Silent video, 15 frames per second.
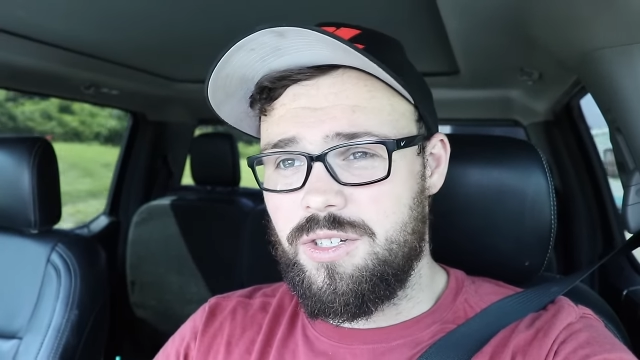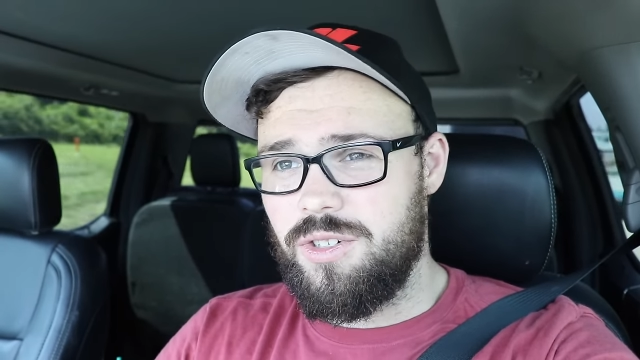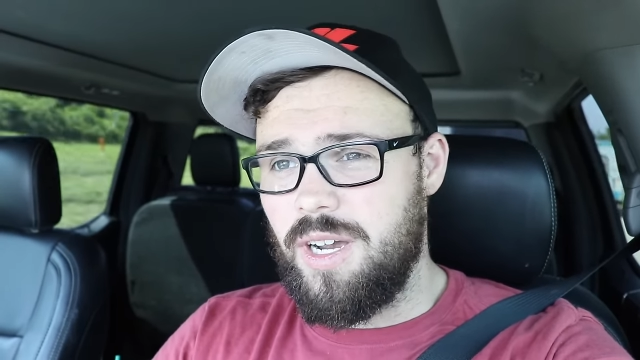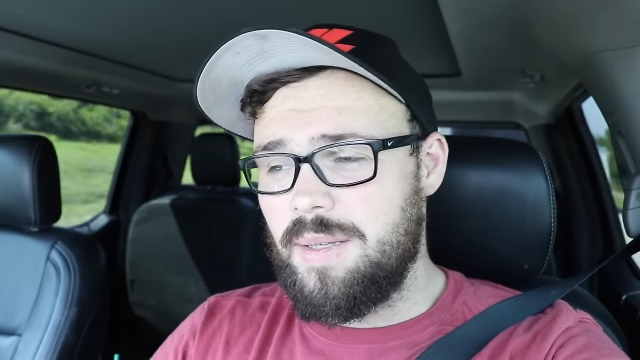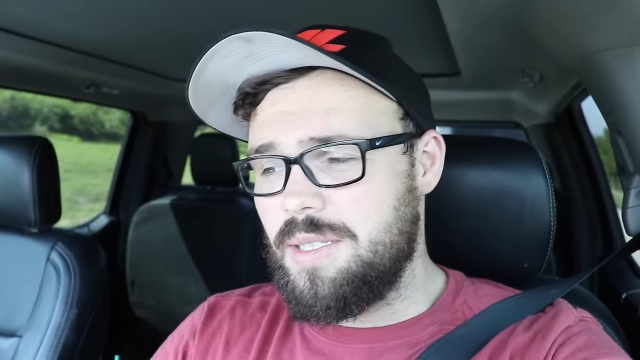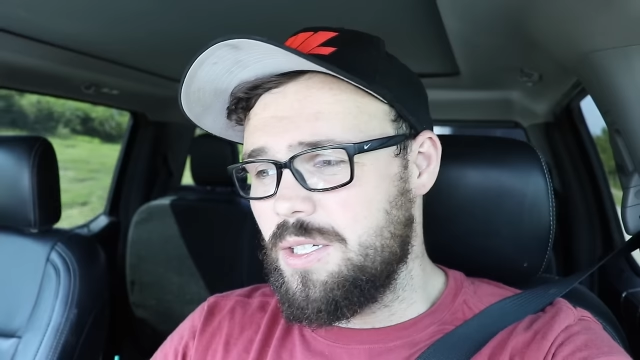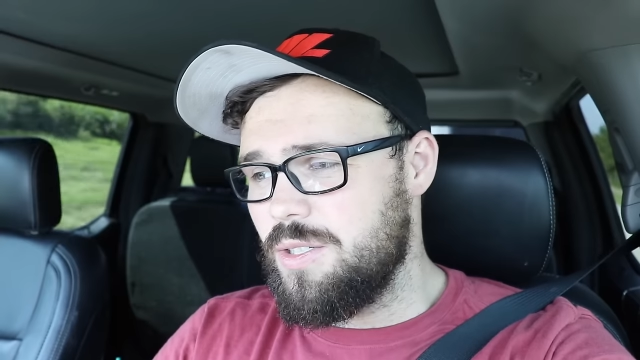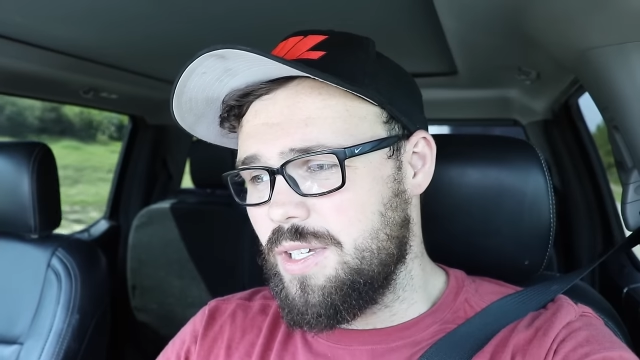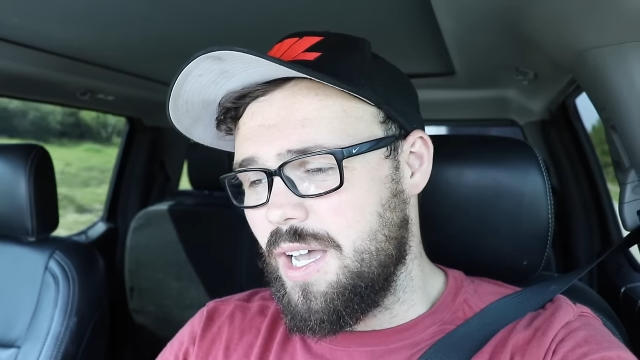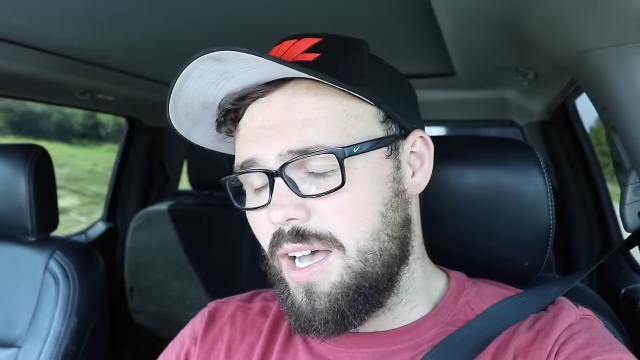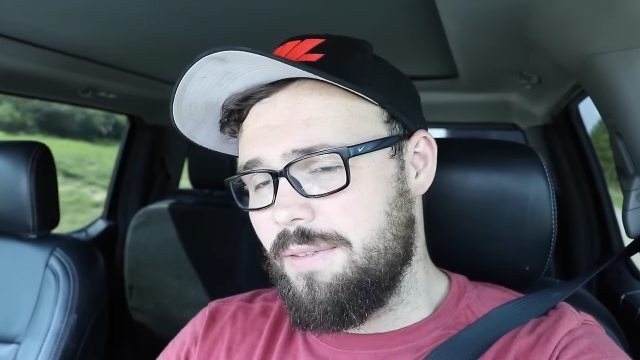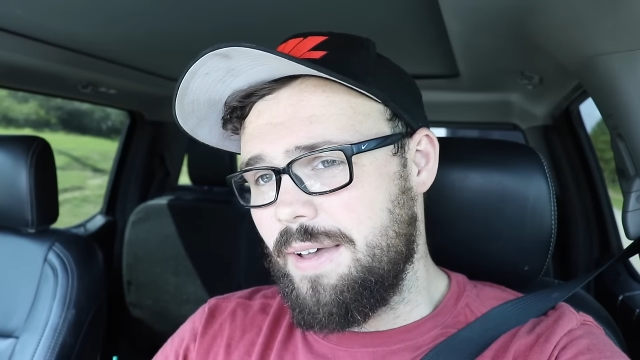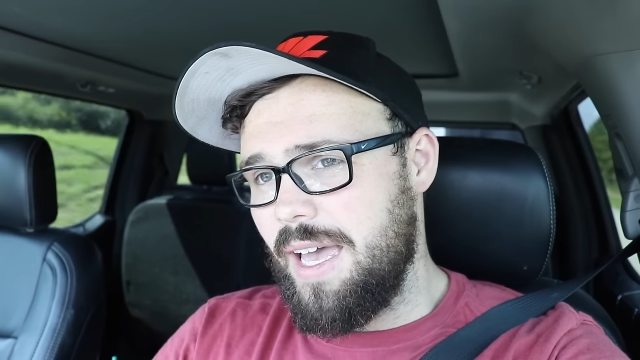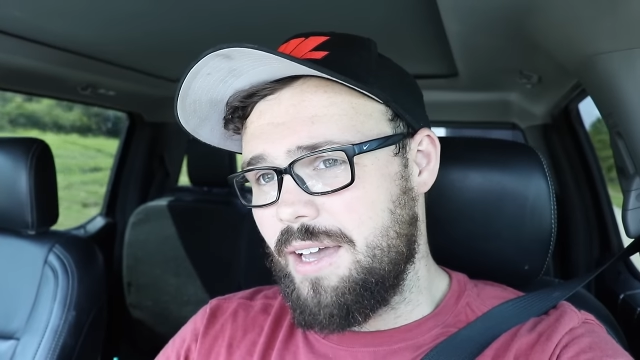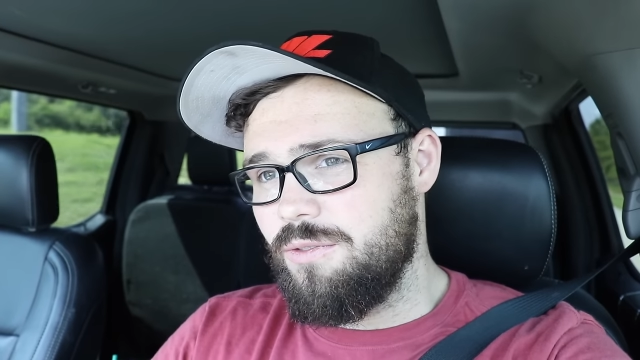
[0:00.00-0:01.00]
drop those
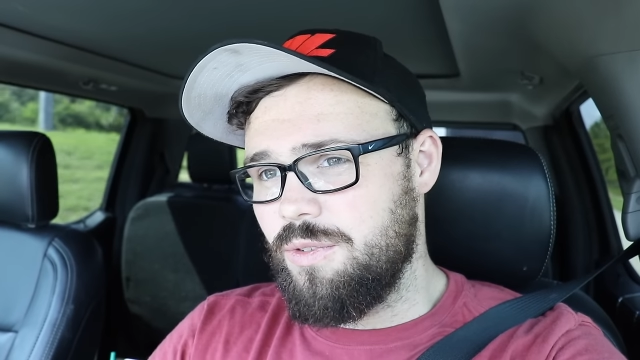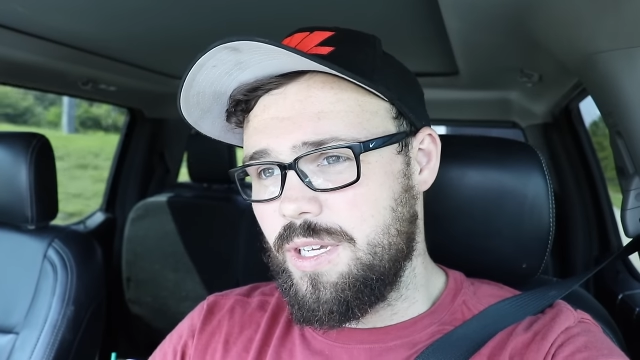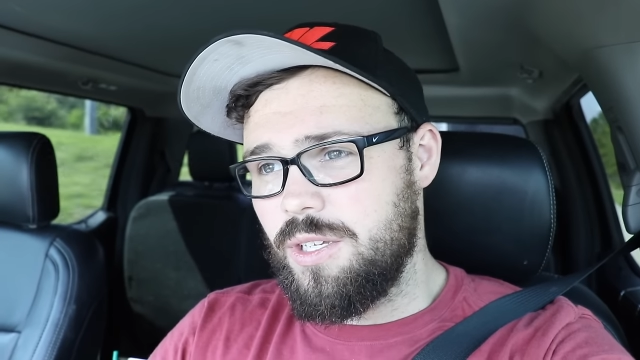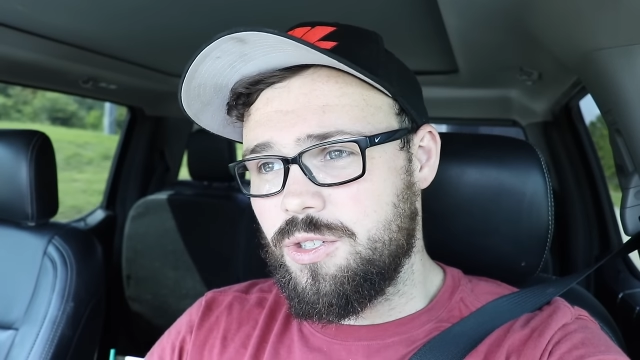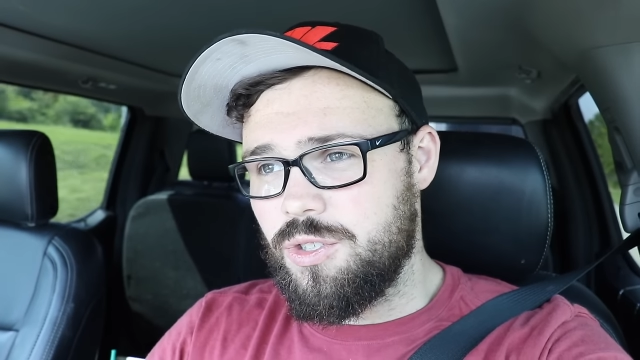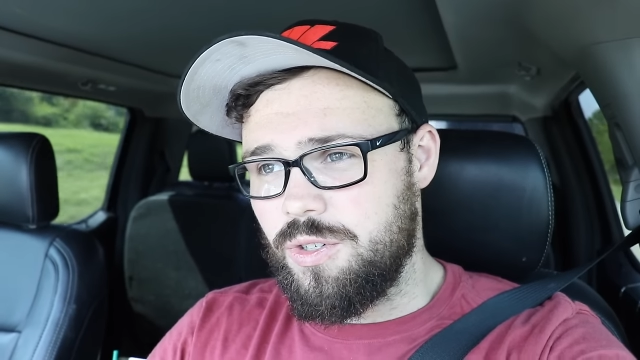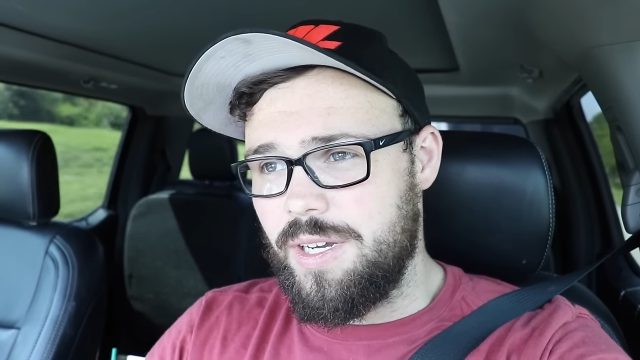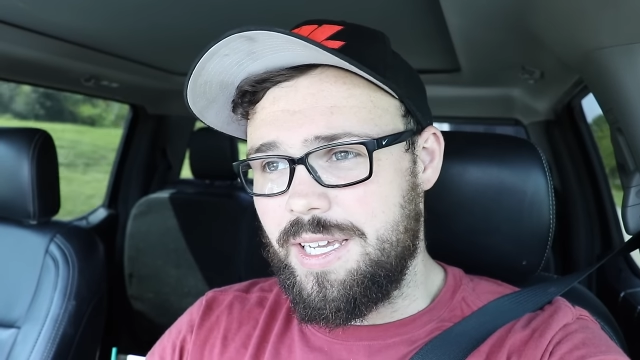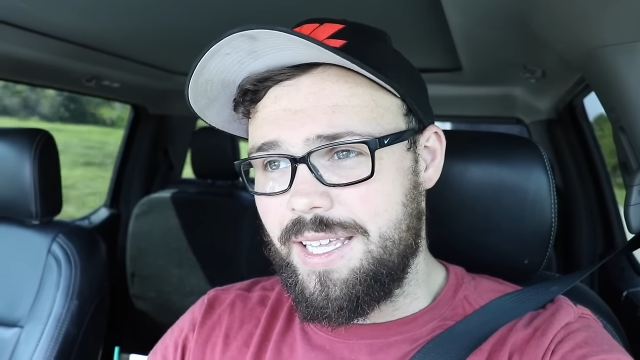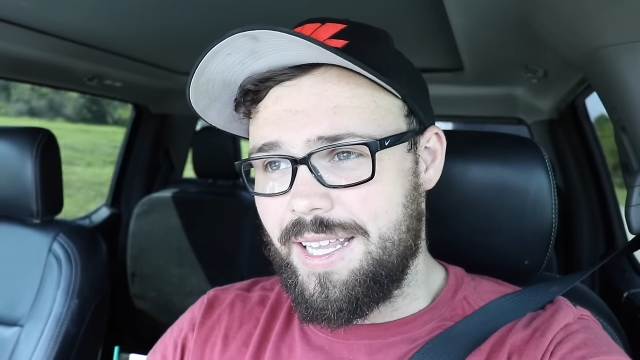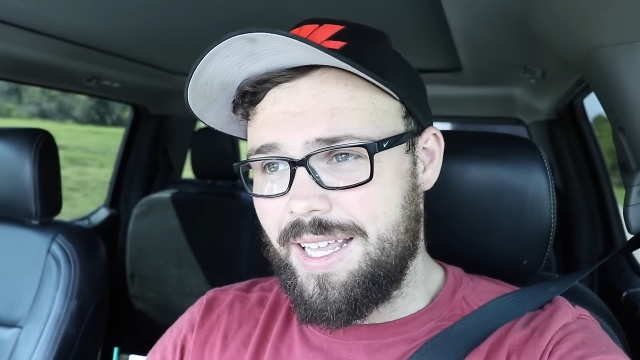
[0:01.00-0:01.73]
off at Real Street,